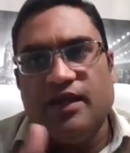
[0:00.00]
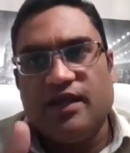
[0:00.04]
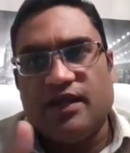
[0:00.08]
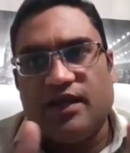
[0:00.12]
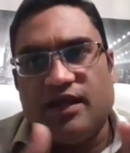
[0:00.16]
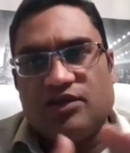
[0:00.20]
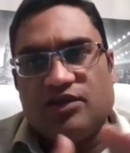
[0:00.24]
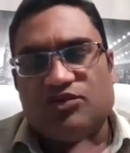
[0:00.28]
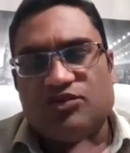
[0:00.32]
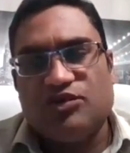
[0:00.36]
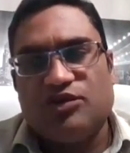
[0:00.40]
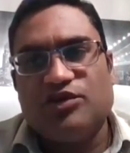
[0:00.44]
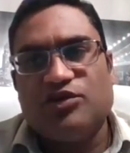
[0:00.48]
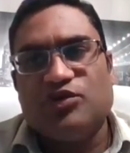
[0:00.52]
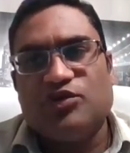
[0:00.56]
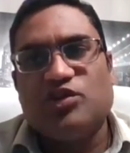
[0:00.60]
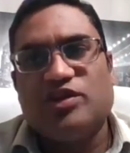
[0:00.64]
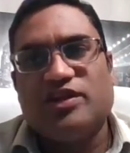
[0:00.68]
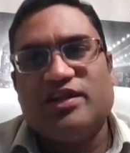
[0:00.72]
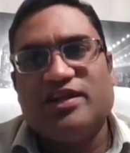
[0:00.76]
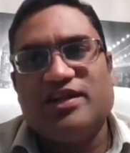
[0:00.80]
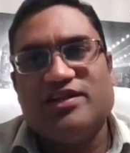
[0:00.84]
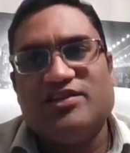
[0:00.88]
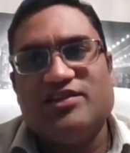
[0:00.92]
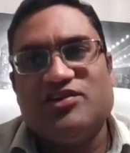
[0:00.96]
And I told you the
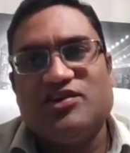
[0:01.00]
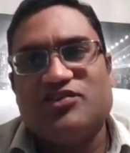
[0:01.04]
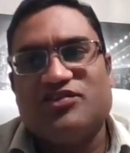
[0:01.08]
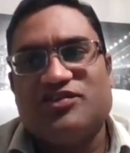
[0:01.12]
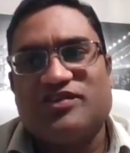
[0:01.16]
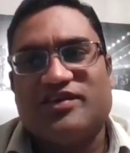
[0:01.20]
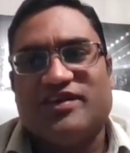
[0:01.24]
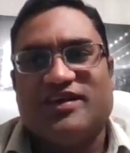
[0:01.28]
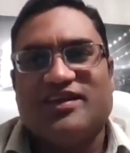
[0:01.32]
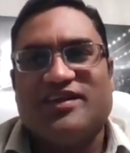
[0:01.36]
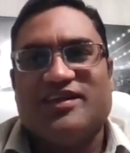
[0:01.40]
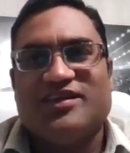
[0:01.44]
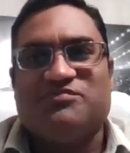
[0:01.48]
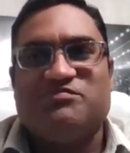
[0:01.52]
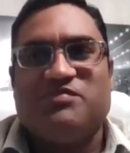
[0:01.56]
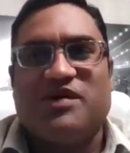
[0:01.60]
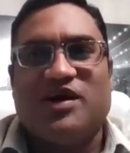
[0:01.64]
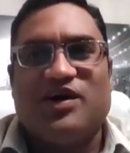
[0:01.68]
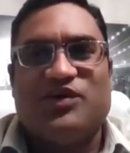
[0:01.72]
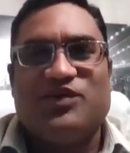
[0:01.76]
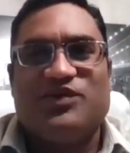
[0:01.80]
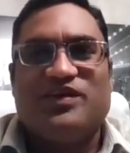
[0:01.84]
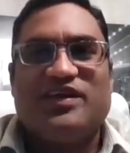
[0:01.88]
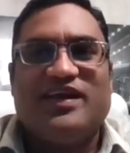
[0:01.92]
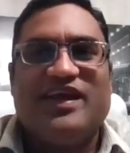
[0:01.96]
ninja skill
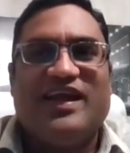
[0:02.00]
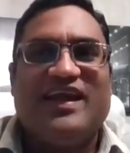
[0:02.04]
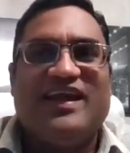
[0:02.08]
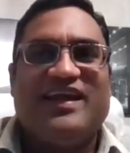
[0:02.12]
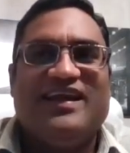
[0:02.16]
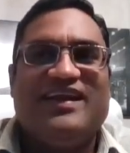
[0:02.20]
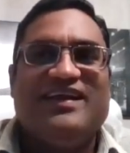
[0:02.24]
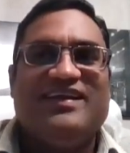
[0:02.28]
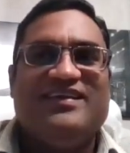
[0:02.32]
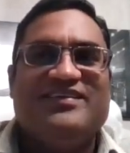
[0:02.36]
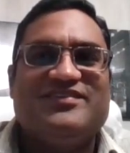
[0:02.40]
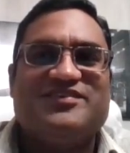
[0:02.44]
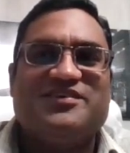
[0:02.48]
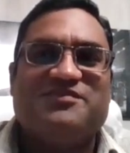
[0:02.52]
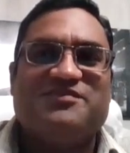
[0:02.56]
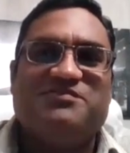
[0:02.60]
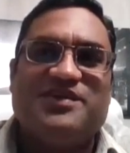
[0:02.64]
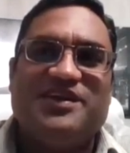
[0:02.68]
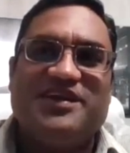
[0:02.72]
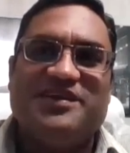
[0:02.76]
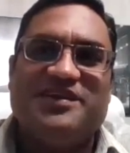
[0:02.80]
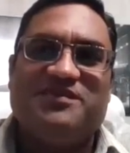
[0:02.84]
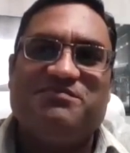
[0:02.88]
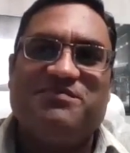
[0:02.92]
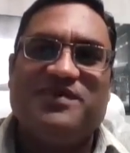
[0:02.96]
about handing
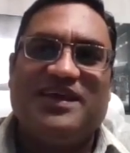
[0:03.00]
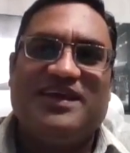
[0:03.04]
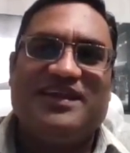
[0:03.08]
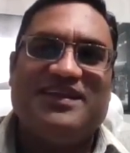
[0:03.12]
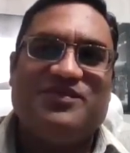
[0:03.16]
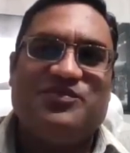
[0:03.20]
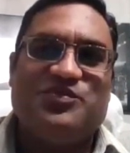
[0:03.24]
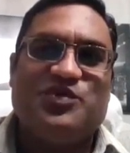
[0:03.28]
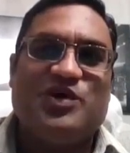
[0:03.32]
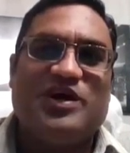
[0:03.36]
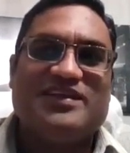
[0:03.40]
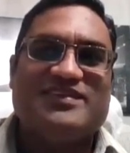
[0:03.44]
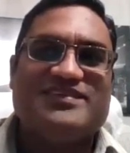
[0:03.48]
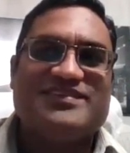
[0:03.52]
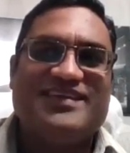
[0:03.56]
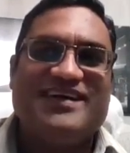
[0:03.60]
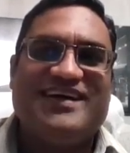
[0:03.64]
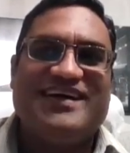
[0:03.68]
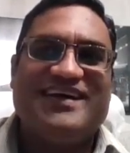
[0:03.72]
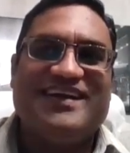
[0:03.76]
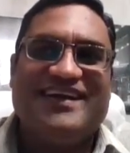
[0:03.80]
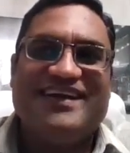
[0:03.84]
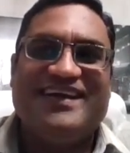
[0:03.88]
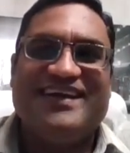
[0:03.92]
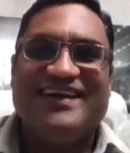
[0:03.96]
somebody a pen. Watch
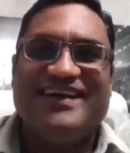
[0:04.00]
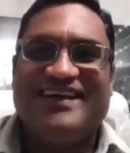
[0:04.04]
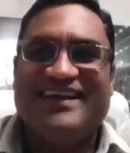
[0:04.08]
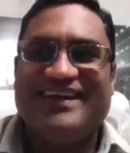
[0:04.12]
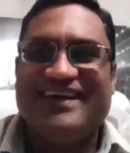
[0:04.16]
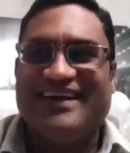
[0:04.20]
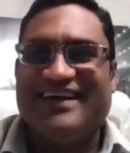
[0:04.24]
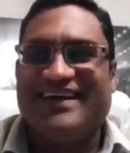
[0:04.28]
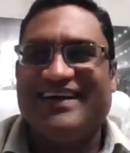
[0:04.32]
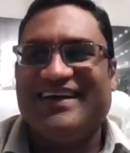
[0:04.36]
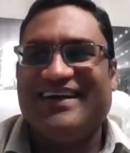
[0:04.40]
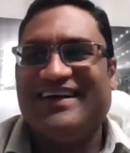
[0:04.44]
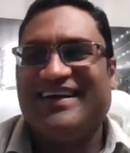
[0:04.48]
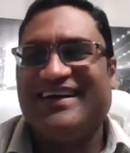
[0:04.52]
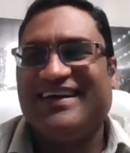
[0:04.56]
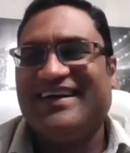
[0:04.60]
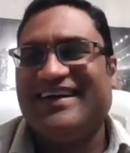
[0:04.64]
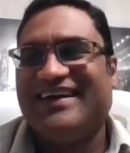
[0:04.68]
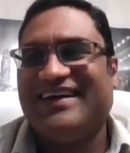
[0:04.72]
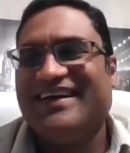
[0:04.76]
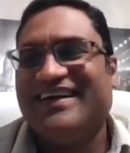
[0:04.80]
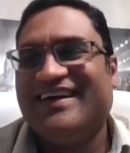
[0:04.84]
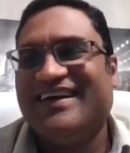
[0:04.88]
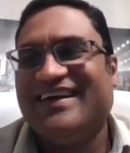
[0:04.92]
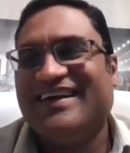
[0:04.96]
that again.
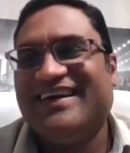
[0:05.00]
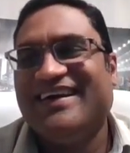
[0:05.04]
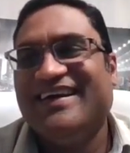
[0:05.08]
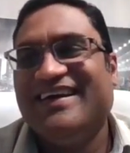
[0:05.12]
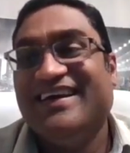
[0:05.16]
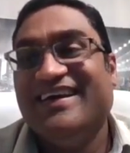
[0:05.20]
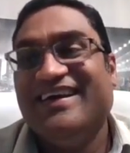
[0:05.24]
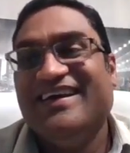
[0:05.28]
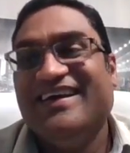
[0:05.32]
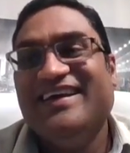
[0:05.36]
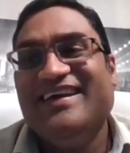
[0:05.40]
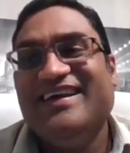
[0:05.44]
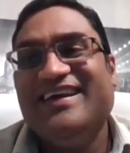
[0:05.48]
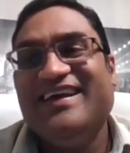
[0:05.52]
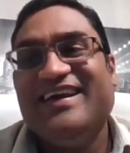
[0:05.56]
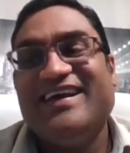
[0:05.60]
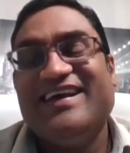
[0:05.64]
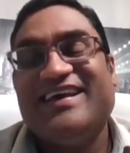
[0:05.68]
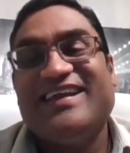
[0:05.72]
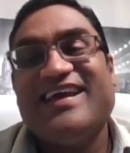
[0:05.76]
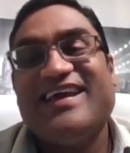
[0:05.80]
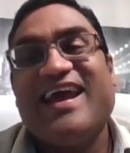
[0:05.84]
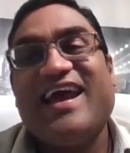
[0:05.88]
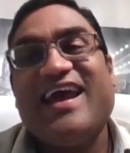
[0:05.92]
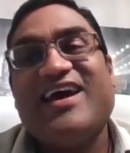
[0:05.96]

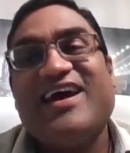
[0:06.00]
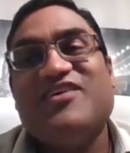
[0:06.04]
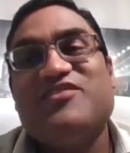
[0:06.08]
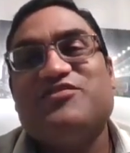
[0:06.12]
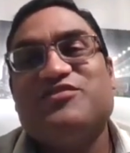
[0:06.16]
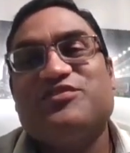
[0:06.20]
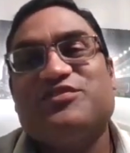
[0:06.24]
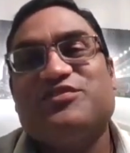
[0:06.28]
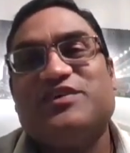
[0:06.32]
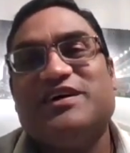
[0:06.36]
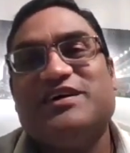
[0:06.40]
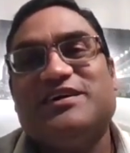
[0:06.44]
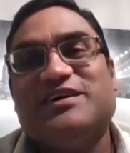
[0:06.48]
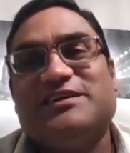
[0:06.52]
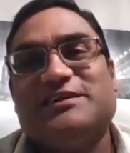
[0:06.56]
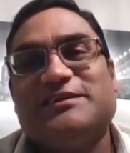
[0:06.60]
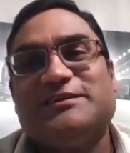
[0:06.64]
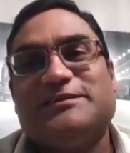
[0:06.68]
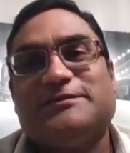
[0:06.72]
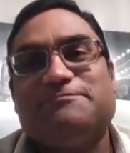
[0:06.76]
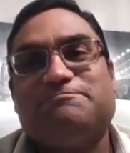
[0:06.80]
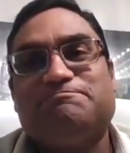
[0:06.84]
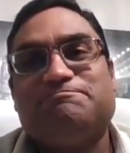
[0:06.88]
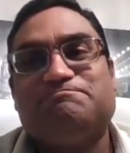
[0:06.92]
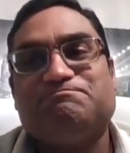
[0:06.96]
And have
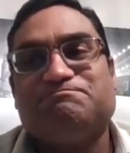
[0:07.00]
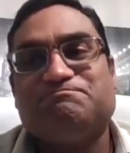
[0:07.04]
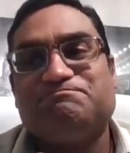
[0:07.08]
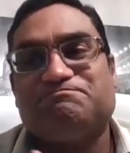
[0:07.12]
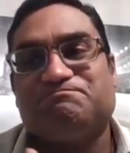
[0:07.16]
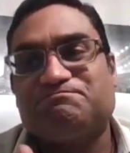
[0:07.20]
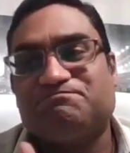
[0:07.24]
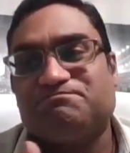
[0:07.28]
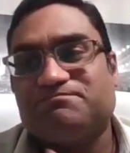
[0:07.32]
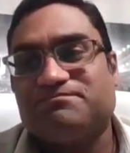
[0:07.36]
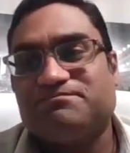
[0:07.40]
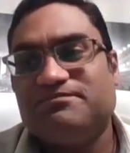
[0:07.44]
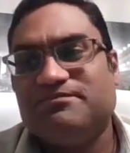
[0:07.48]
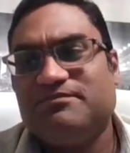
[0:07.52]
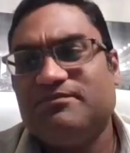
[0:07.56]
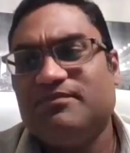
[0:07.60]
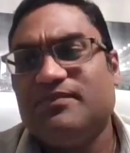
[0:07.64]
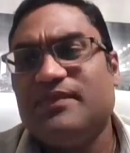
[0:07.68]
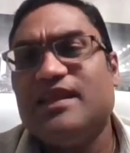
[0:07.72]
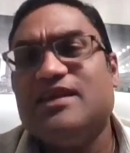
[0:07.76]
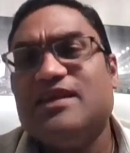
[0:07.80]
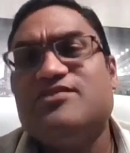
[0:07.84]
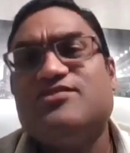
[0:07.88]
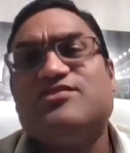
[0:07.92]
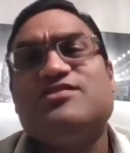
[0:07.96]

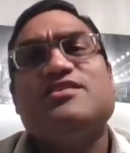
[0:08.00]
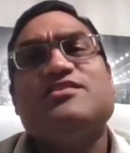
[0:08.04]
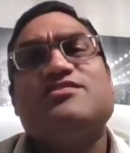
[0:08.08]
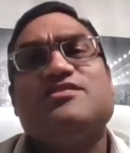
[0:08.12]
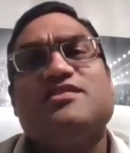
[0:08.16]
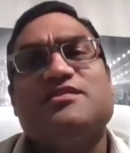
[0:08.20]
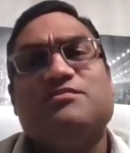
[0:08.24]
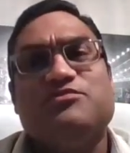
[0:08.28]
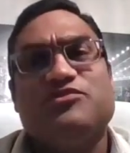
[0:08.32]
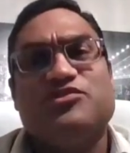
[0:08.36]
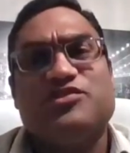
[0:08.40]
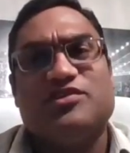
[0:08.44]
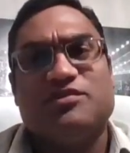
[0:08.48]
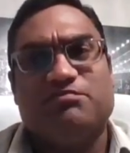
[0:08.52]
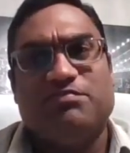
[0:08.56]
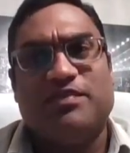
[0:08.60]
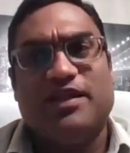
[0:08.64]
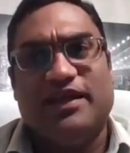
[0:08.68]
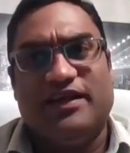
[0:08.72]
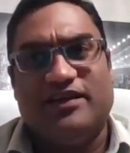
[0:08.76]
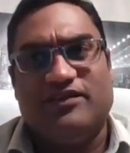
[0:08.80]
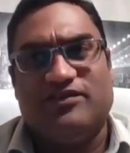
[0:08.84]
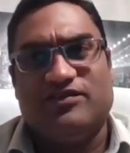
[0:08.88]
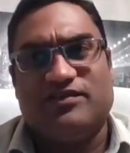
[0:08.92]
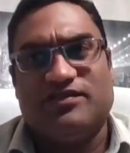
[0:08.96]
systems in
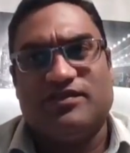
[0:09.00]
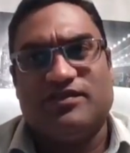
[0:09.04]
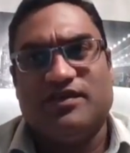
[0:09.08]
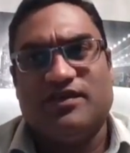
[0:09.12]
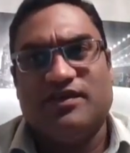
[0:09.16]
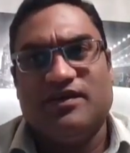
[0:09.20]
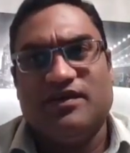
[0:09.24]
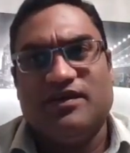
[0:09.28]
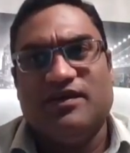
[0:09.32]
place